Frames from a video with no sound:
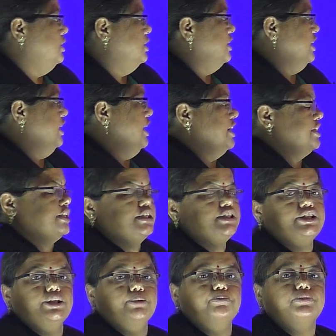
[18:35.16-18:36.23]

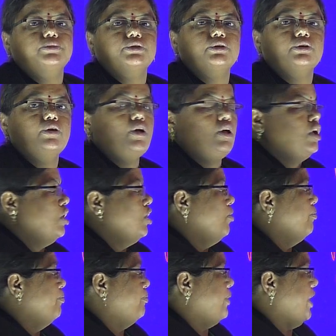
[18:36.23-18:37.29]
relationship.
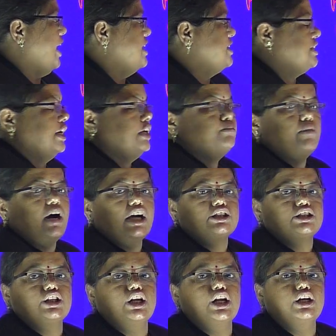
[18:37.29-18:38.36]
Price and
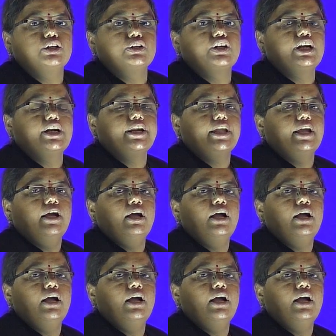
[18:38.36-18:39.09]
marginal utility